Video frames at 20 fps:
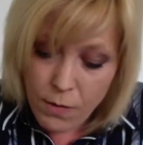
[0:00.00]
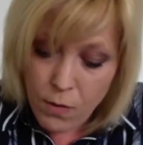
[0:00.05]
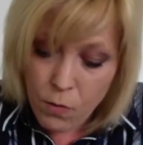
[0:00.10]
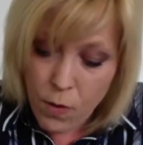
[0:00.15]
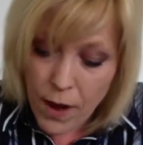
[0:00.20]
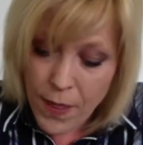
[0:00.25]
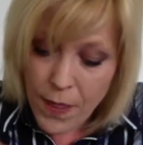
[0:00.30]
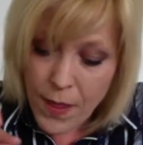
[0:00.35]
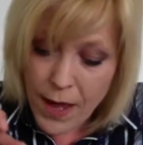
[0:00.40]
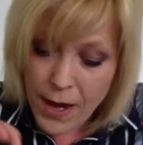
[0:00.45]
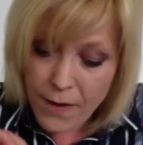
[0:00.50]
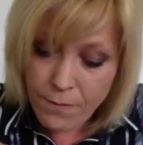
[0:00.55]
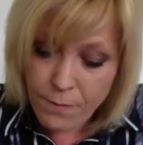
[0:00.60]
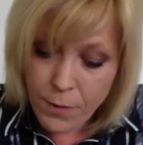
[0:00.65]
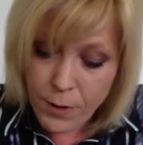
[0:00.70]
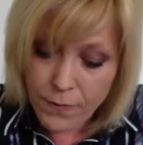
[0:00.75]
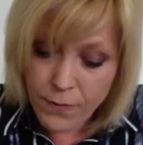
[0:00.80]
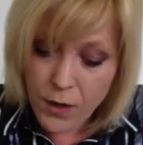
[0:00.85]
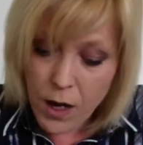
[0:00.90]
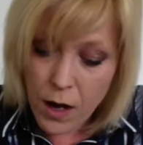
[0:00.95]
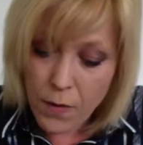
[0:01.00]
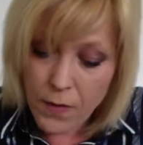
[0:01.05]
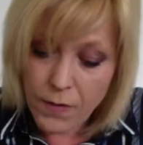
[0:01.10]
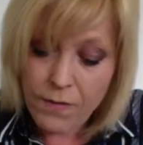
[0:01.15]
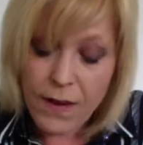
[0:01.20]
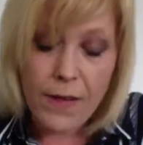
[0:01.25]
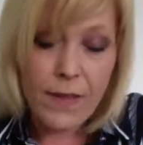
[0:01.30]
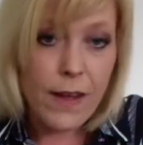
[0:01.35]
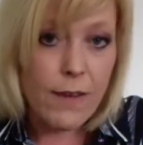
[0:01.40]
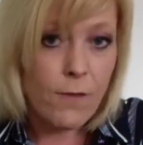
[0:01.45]
when they've moved on, the
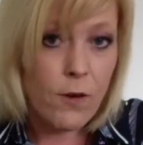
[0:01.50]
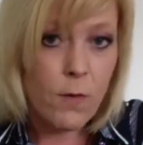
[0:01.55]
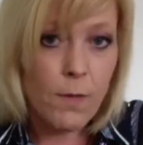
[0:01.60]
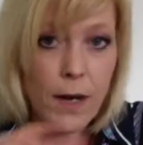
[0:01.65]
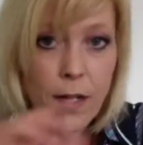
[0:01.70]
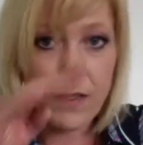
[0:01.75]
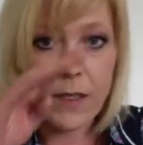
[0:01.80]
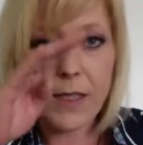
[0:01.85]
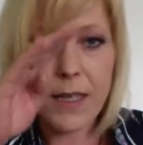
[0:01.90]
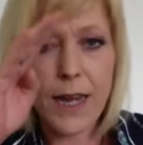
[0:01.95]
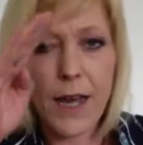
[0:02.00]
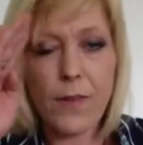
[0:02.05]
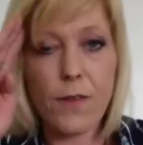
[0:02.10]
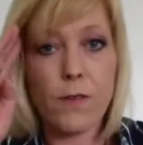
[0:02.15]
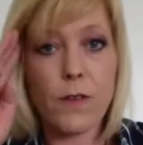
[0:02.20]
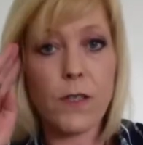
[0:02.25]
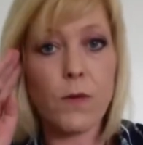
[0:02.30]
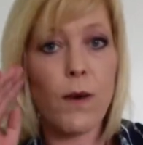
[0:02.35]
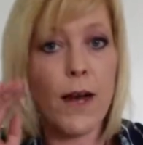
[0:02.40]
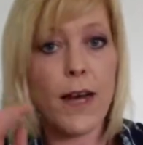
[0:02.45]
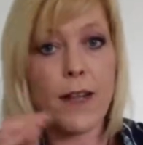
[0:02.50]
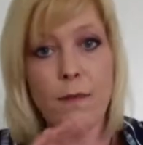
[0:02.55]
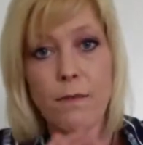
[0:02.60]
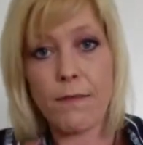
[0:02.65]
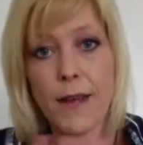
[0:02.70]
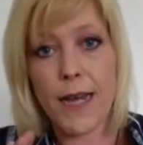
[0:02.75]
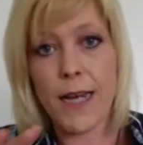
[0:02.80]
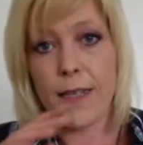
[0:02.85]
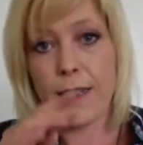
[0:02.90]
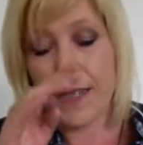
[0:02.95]
fact they've come out together as well,
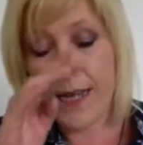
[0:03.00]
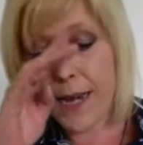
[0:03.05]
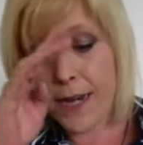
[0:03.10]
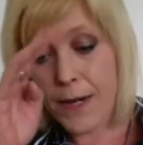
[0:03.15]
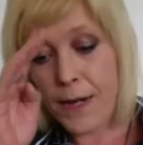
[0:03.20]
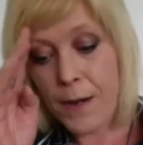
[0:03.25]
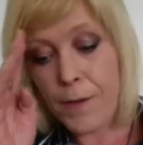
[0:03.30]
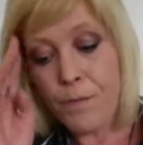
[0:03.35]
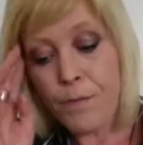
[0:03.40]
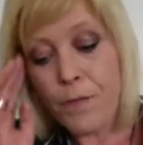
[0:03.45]
amazing